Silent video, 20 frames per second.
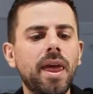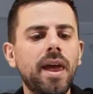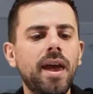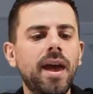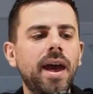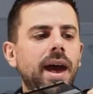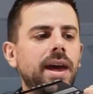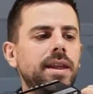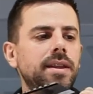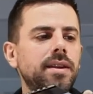
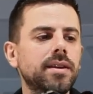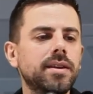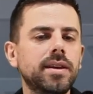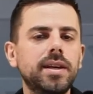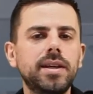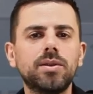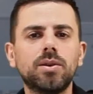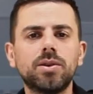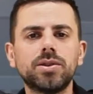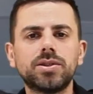and
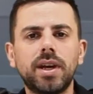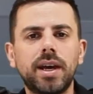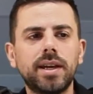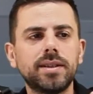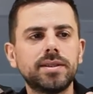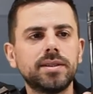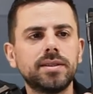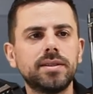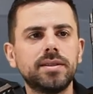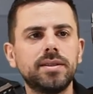it also
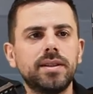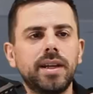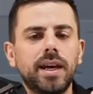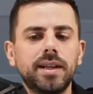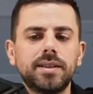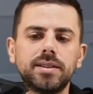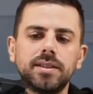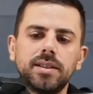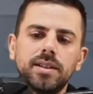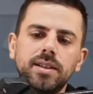has
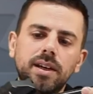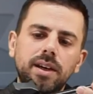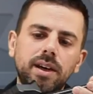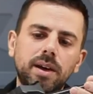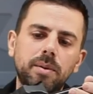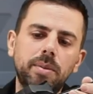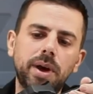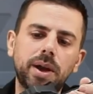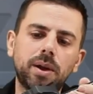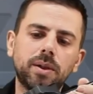that
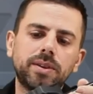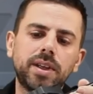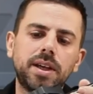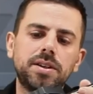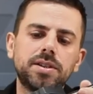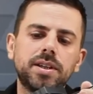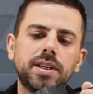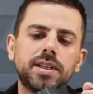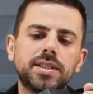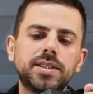barrel
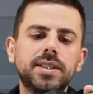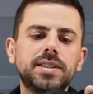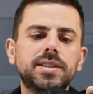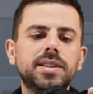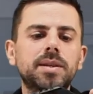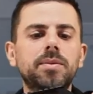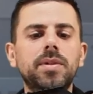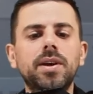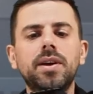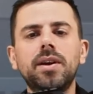tensioning
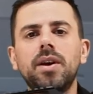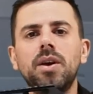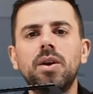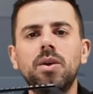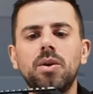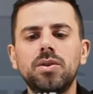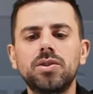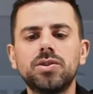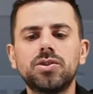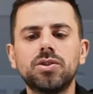system.
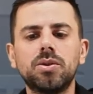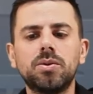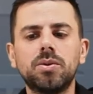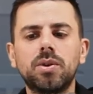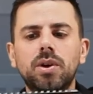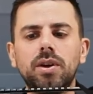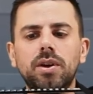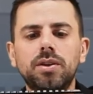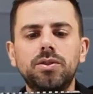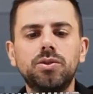
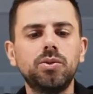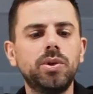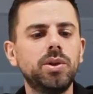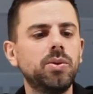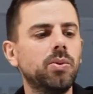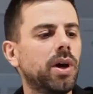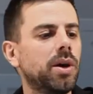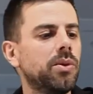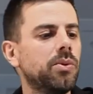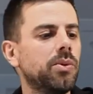So a
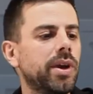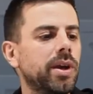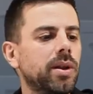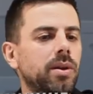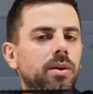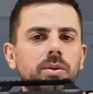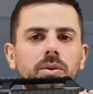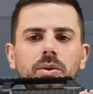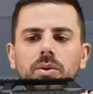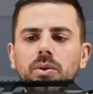2-in-1
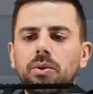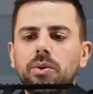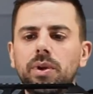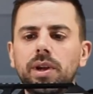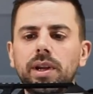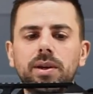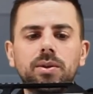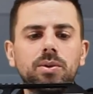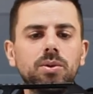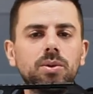rail
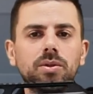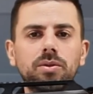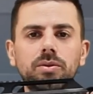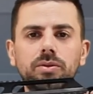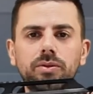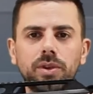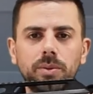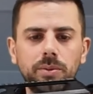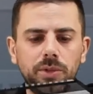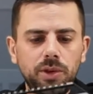really cool
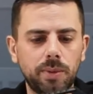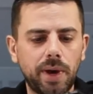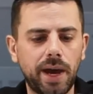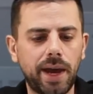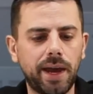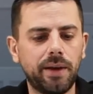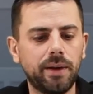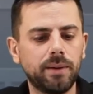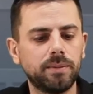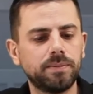from Yuma
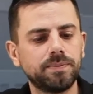Air.